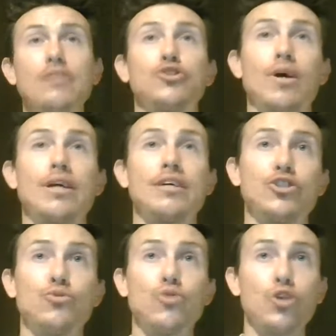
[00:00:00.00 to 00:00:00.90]
to try and
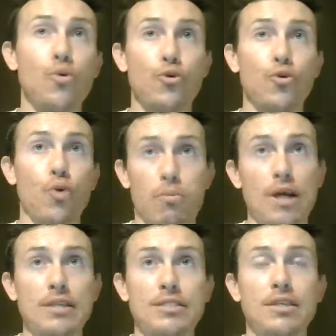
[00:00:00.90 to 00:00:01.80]
get you to lower your
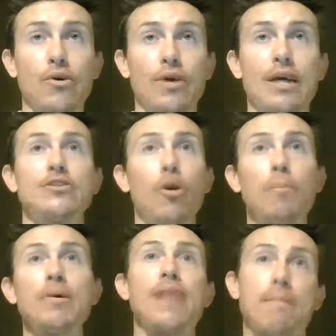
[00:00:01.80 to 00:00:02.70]
price. Okay.
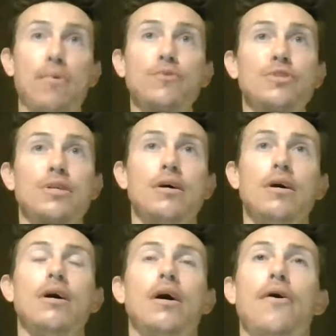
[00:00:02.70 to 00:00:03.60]
Don't be that person.
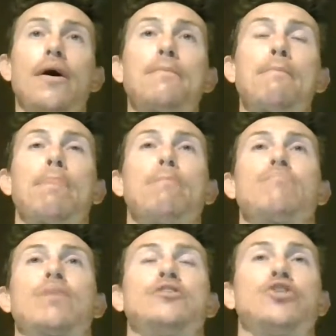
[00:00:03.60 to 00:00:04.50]
All right.
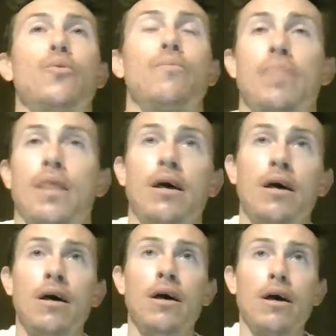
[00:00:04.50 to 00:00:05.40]
So
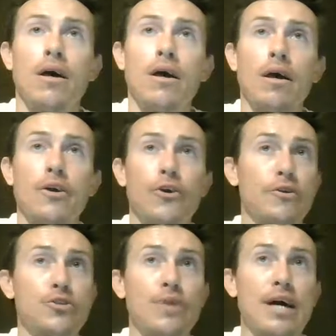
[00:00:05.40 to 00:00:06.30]

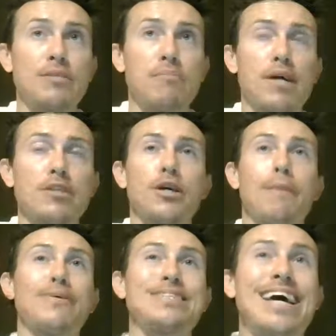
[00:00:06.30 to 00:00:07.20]
you're $2,000.
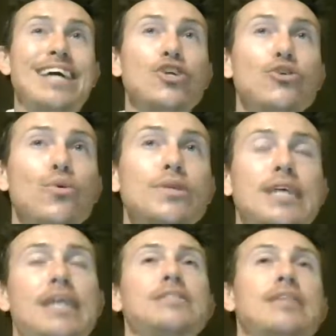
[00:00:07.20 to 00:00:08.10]
Pretend you will
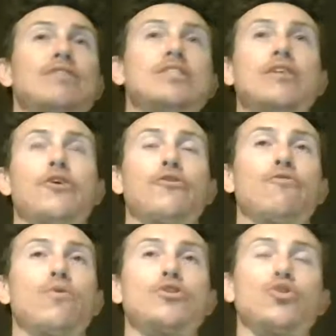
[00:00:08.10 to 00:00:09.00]
take 1,700
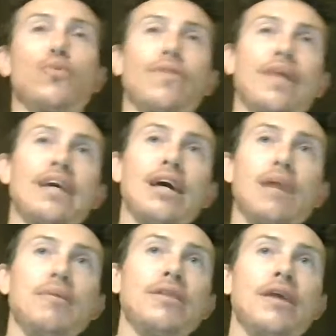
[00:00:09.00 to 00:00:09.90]
for it. So when they
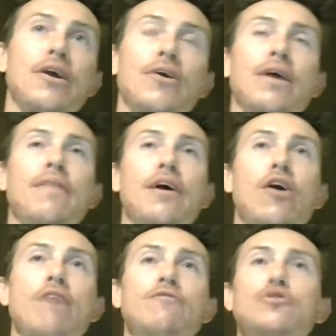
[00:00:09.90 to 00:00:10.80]
come in there and they
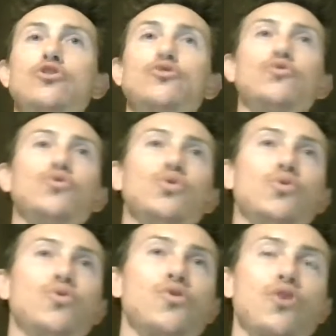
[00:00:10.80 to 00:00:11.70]
offer
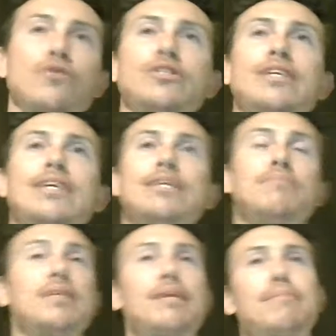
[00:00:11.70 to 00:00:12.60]
you
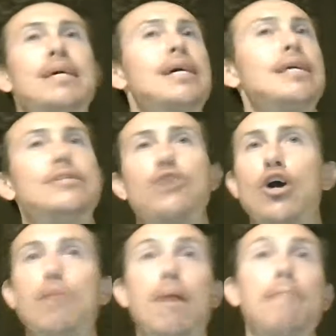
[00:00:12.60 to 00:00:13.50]
13, be like, man,
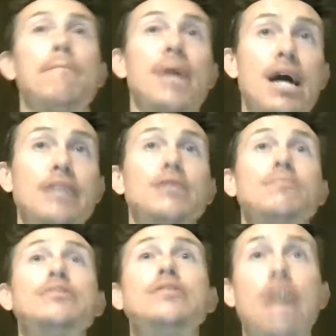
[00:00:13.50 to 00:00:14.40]
sorry, my
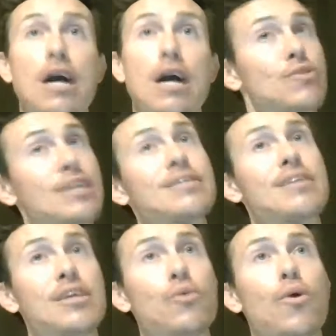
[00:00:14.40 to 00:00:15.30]
bottom dollar. That's a
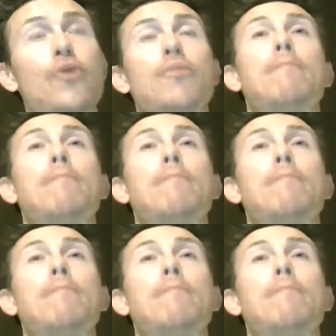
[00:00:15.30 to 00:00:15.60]
key word.